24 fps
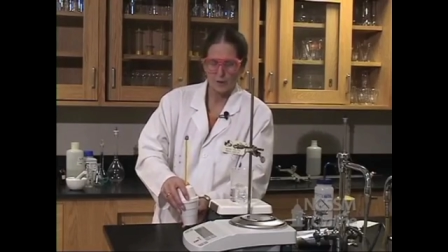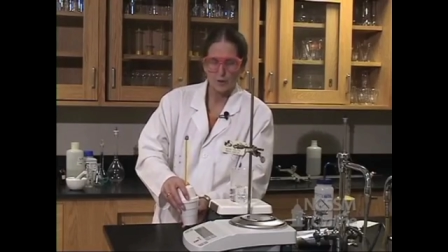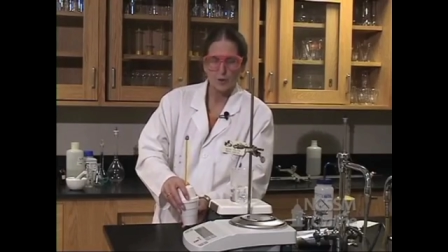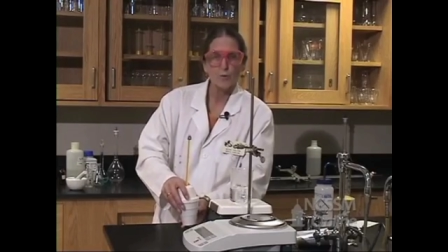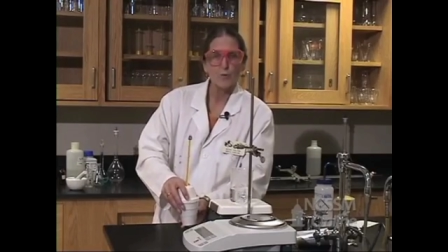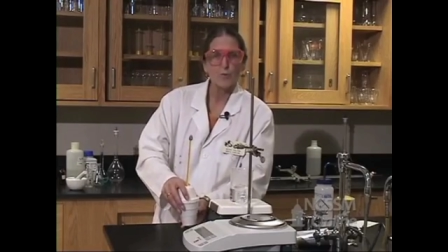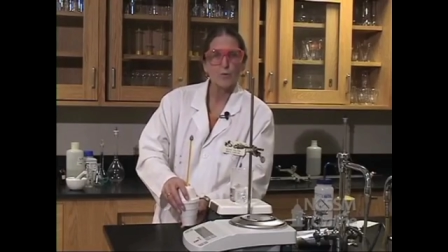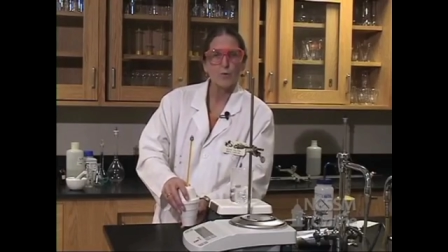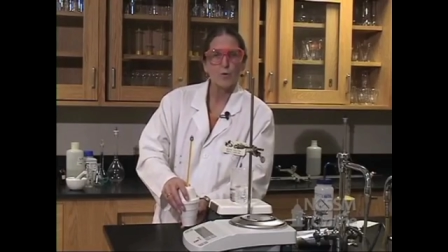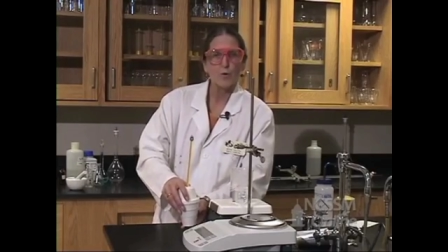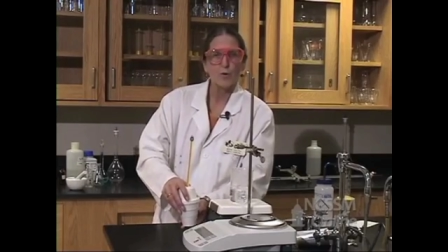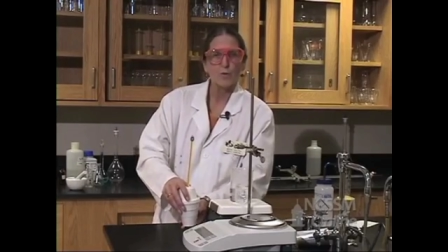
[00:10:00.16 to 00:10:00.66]

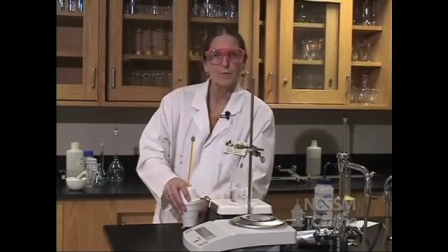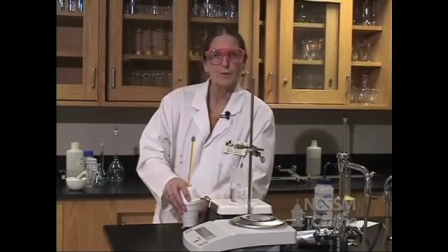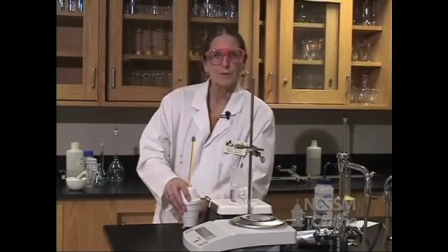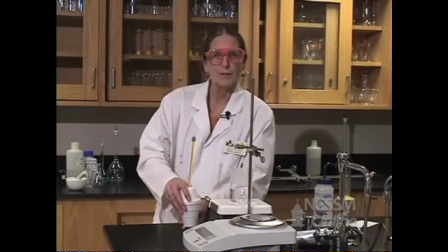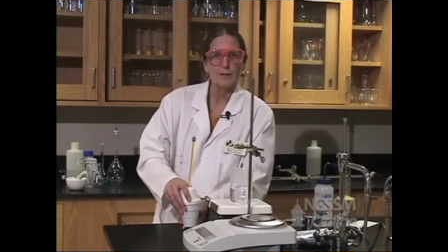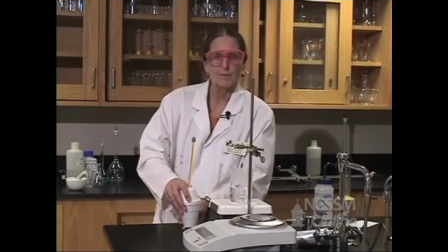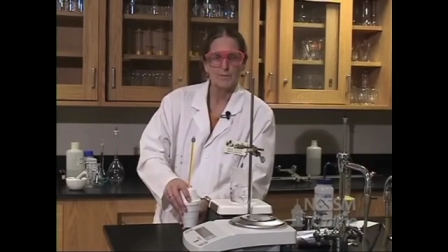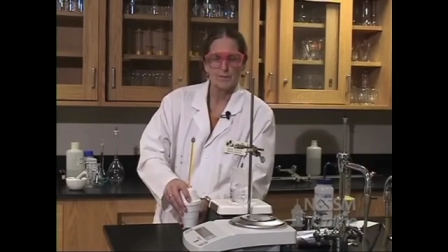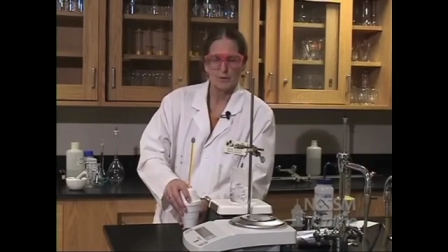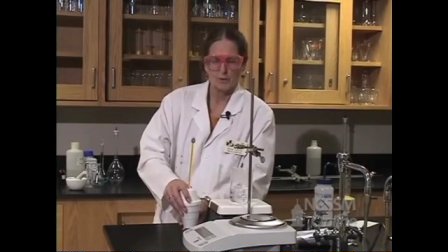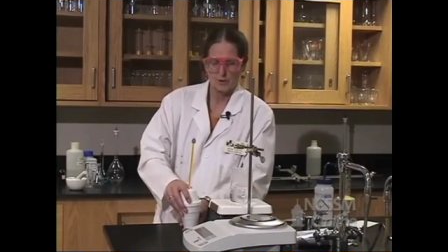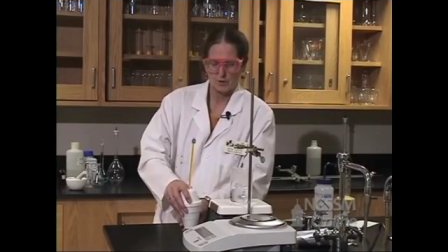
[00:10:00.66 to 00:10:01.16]
uniform
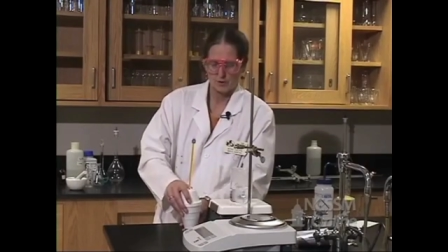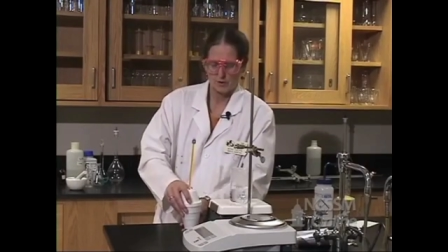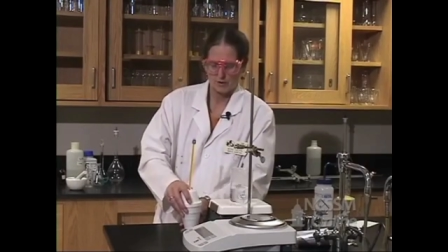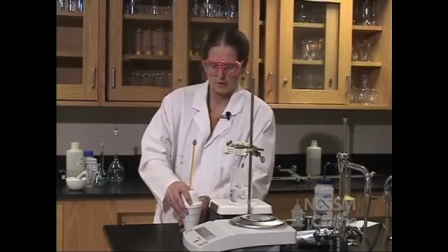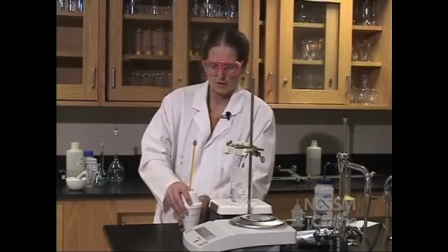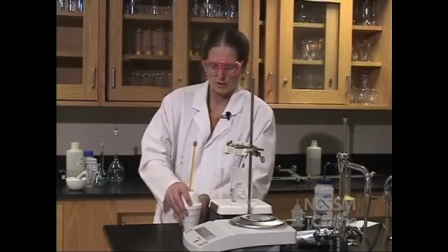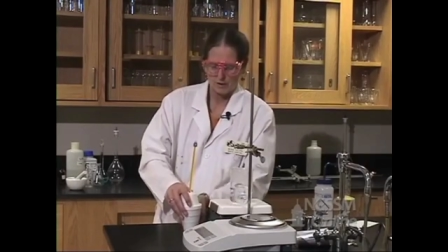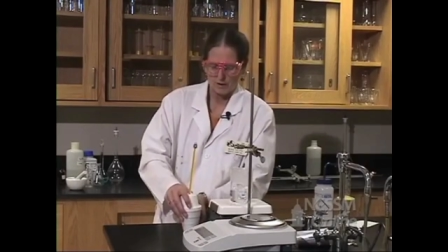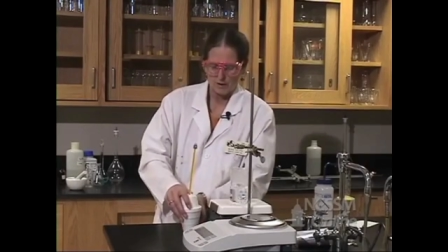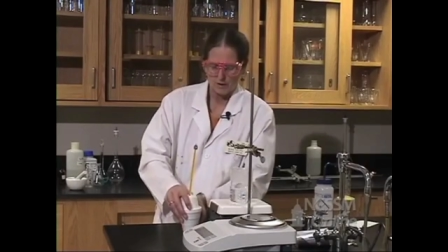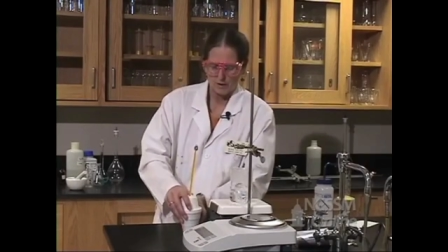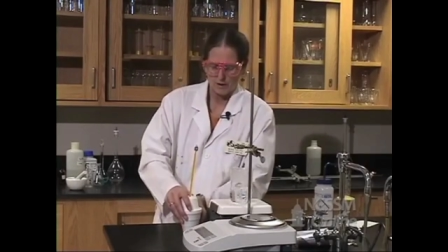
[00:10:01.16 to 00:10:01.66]
temperature.
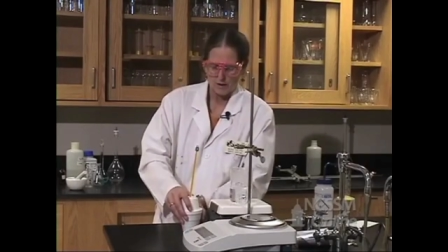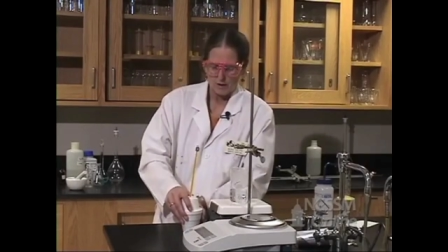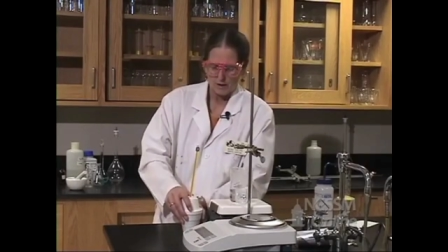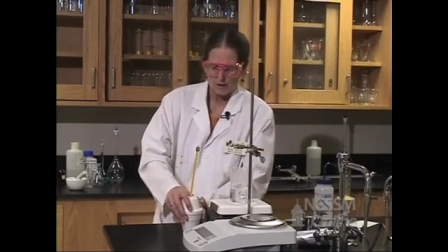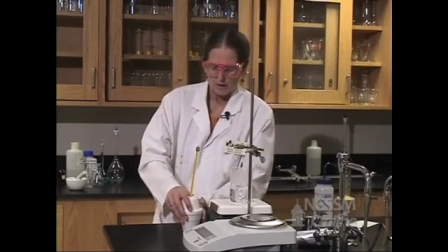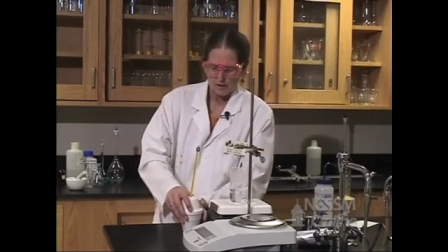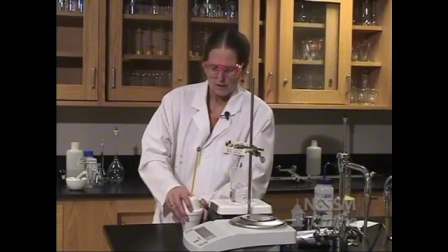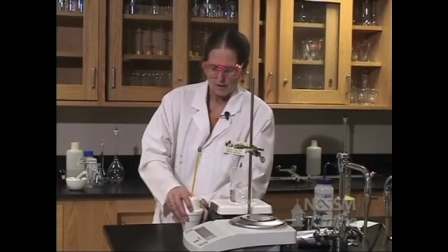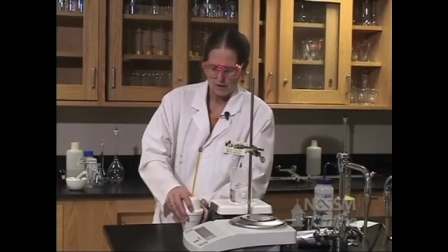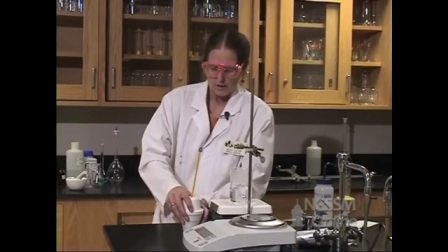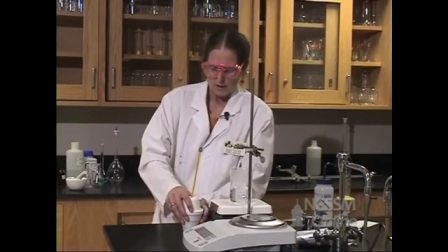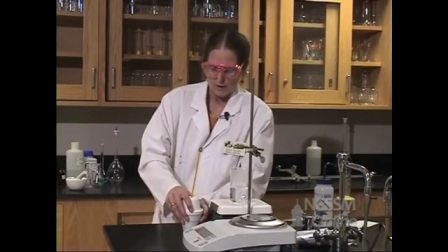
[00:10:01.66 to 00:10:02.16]

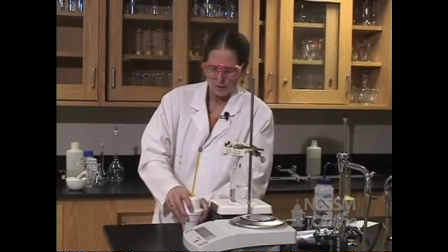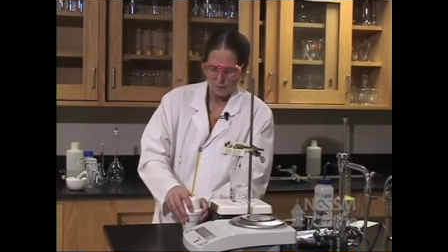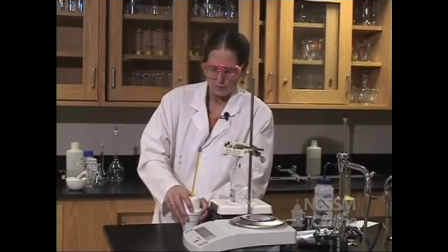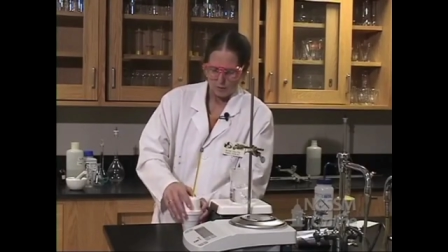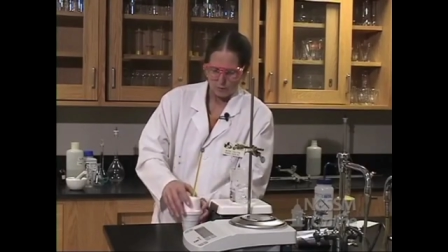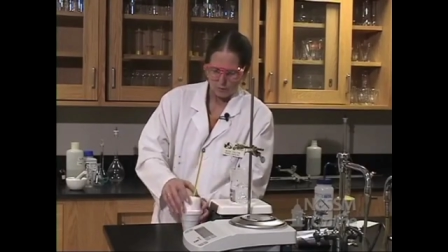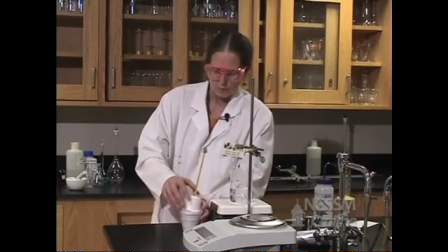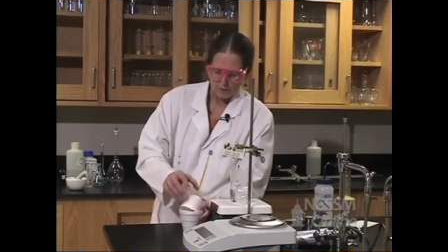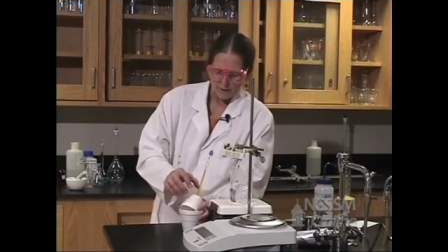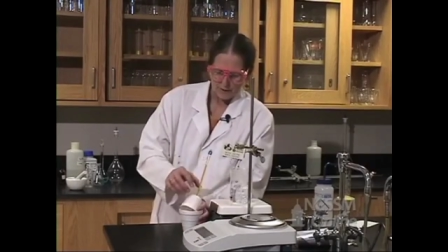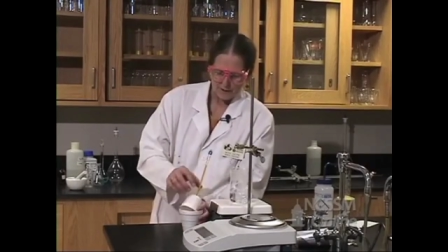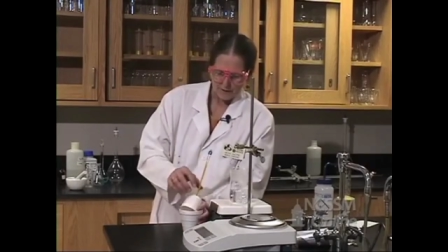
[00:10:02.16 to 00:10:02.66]
We'll
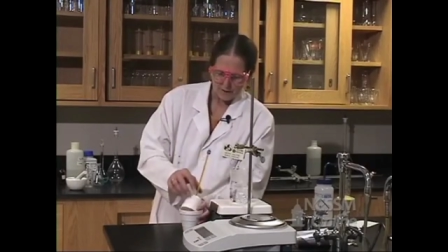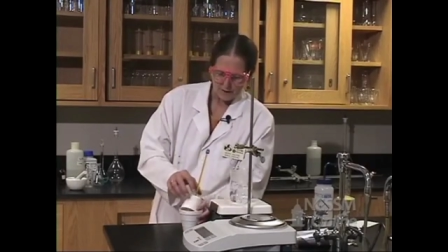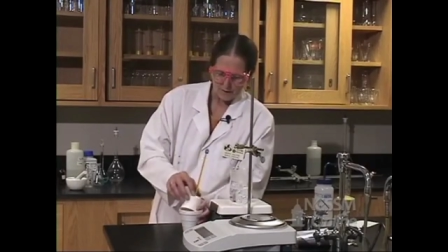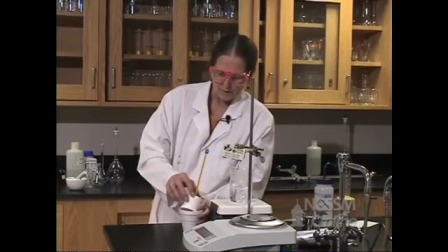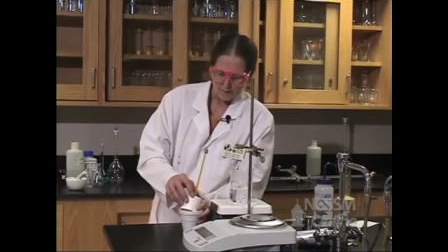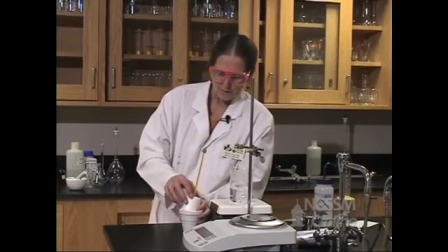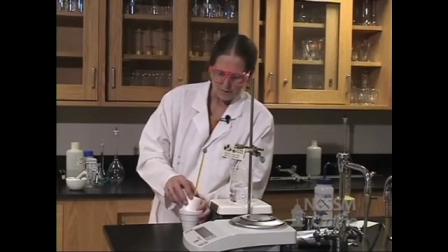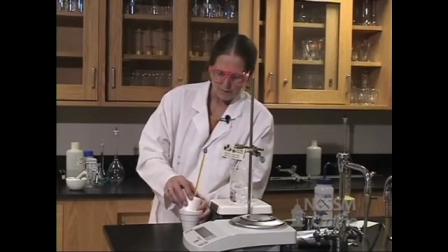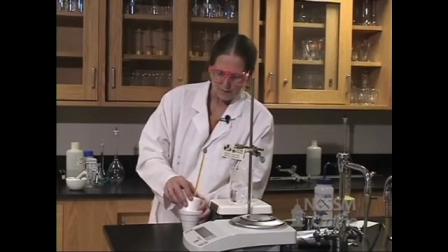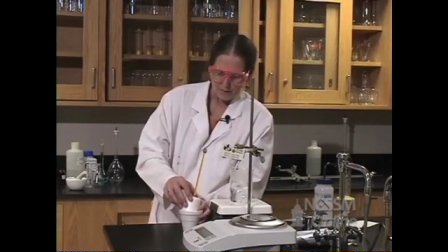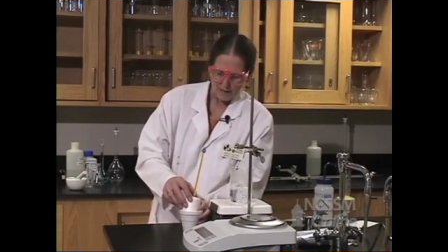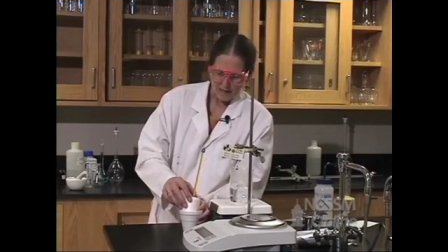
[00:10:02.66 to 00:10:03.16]
read our
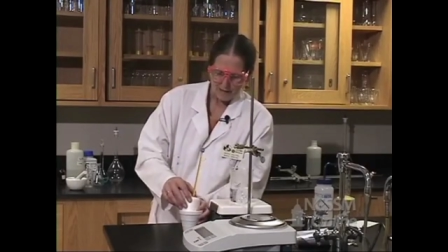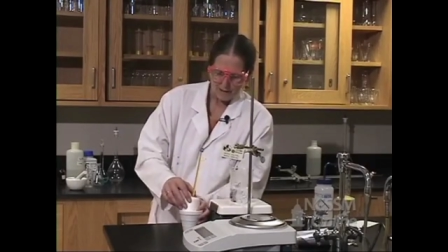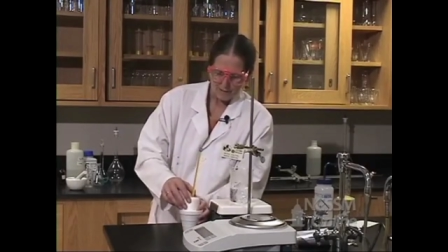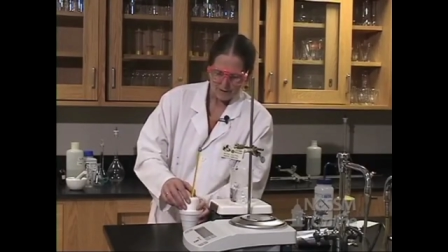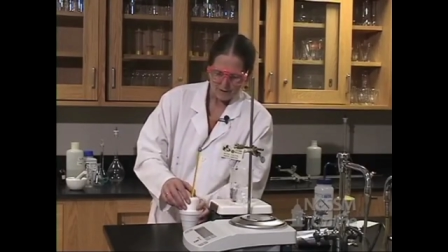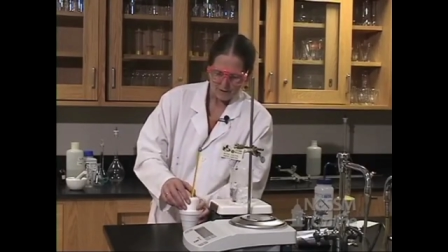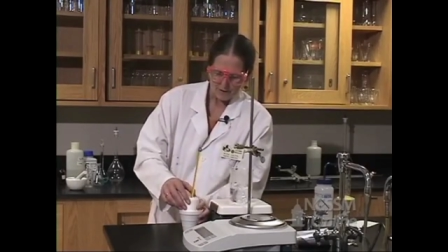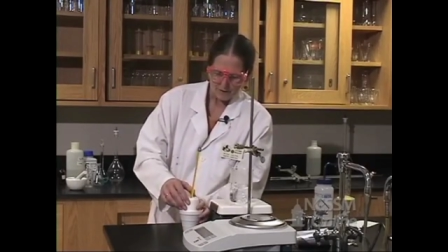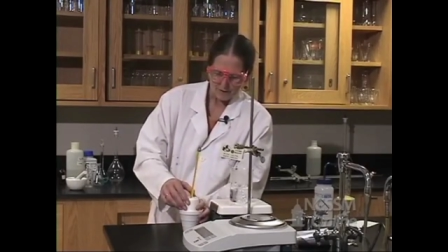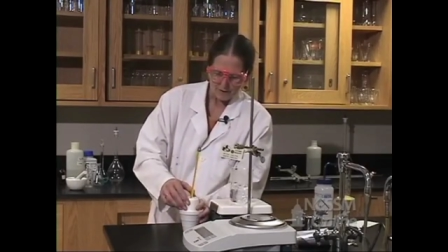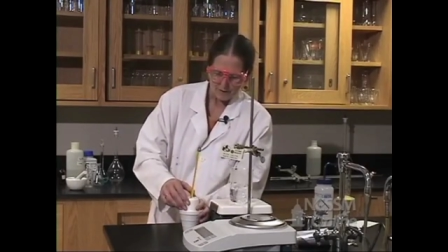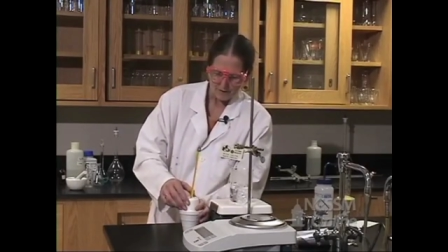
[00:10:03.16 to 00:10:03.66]

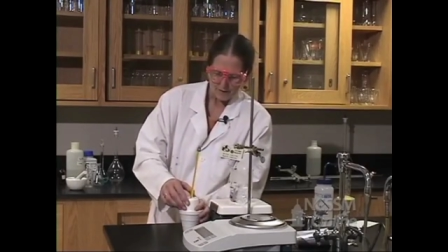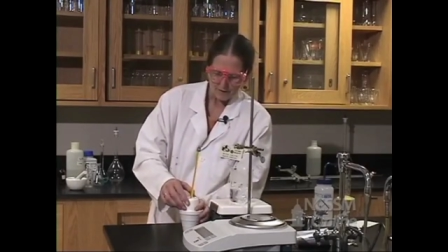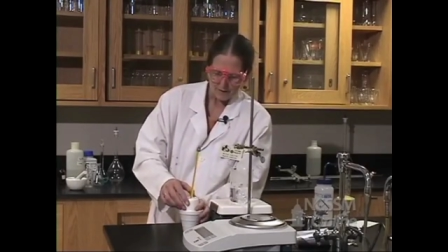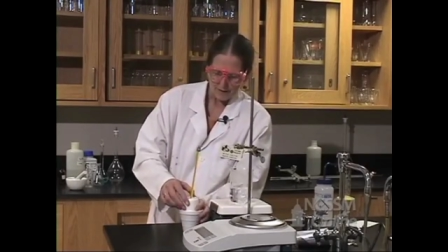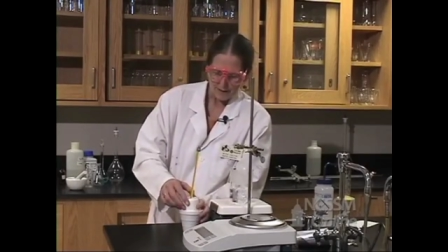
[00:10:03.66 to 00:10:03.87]
thermometer,